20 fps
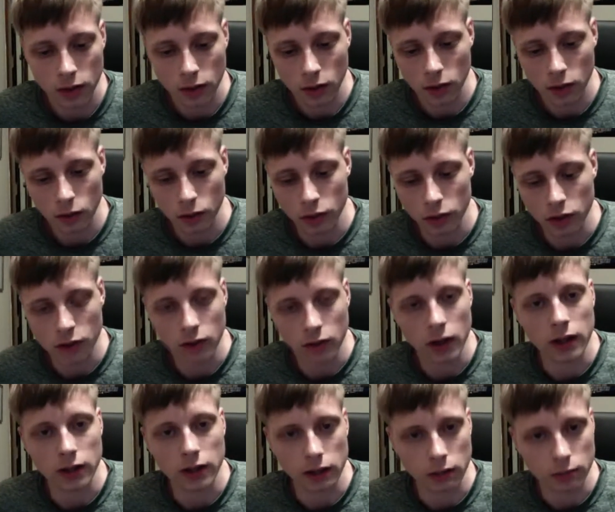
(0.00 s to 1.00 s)
What you're
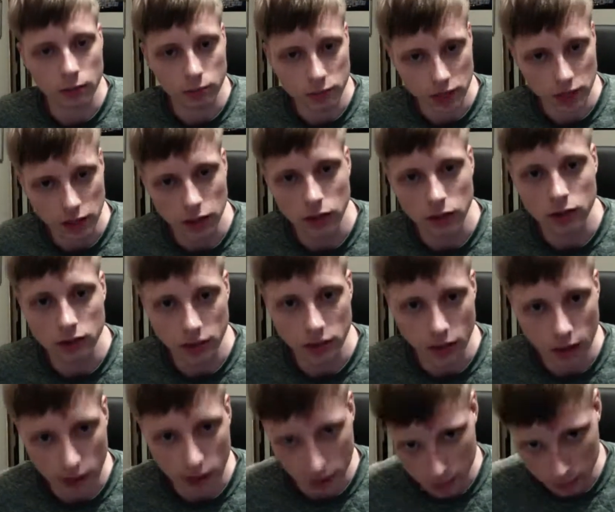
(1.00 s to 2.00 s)
writing. Take your
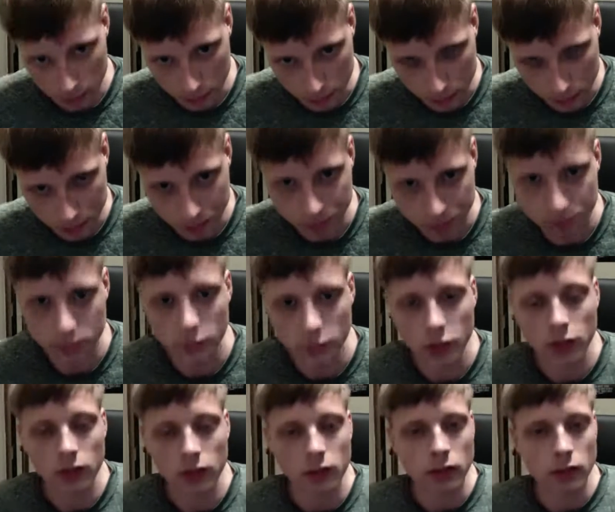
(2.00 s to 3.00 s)
time.
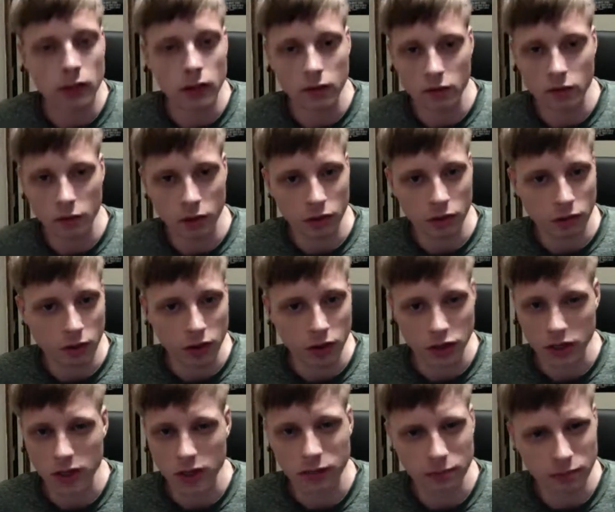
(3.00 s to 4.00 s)
You never want to
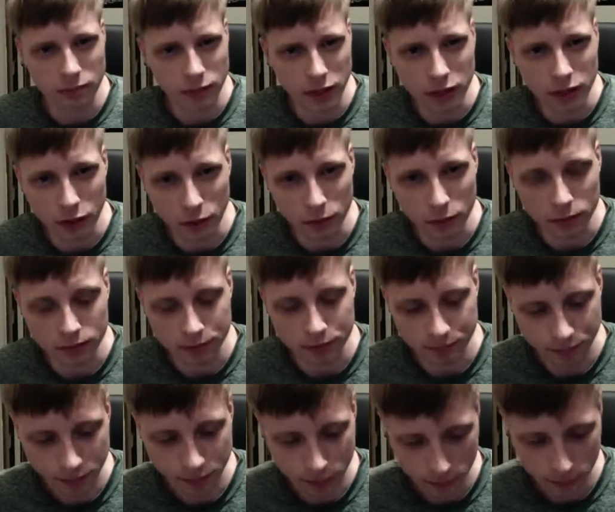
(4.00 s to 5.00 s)
rush it. You
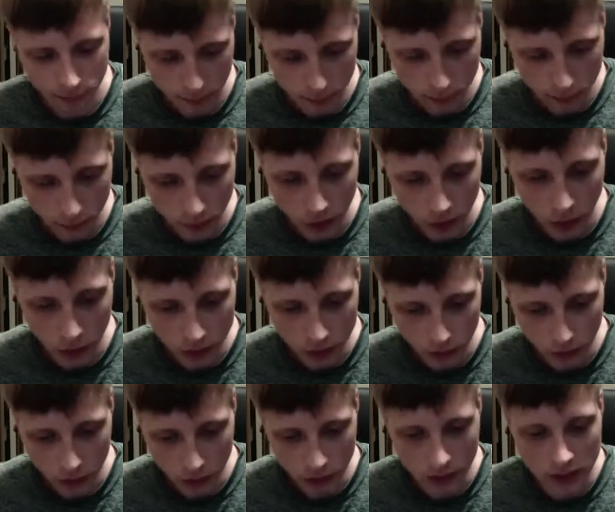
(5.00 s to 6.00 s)
always
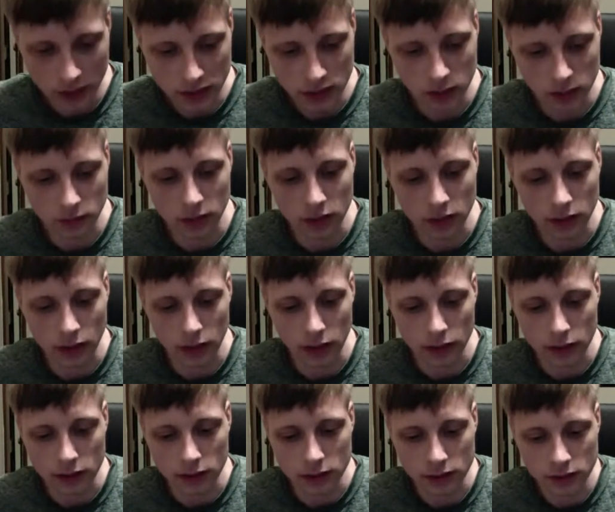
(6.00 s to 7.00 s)
want to write something
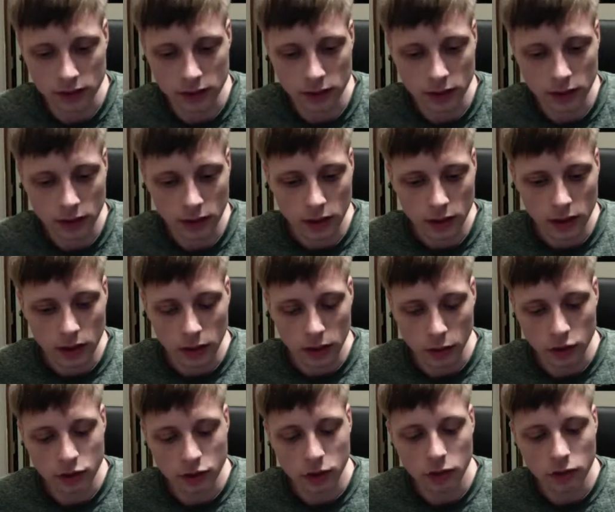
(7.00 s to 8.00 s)
that is. You
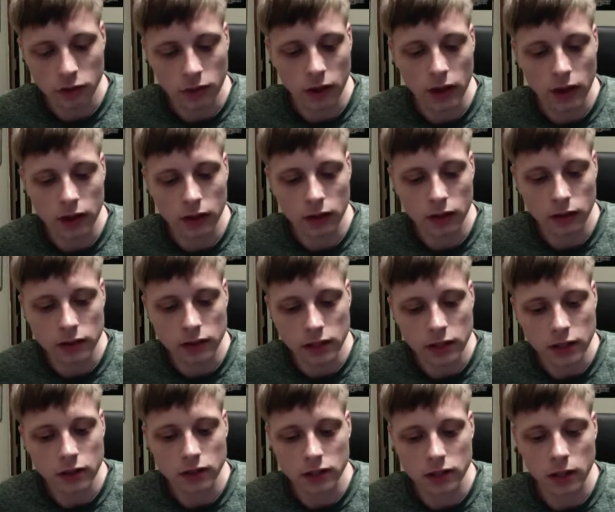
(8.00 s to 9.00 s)
always want to take
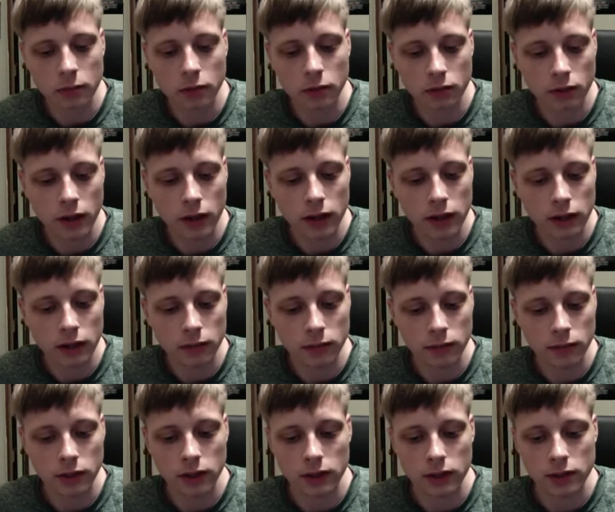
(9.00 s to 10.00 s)
your time to write it,
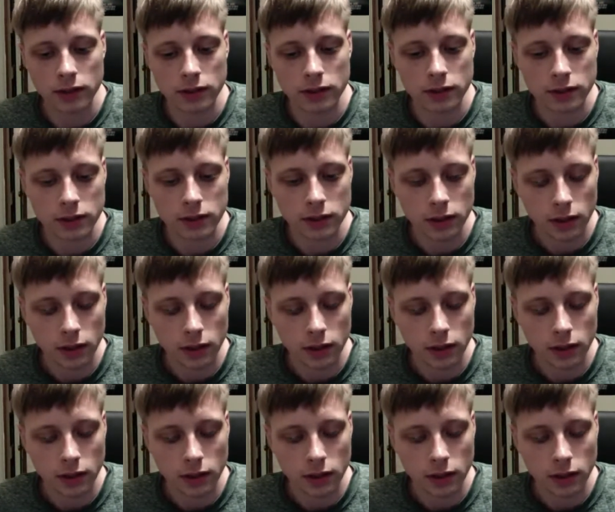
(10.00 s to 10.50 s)
because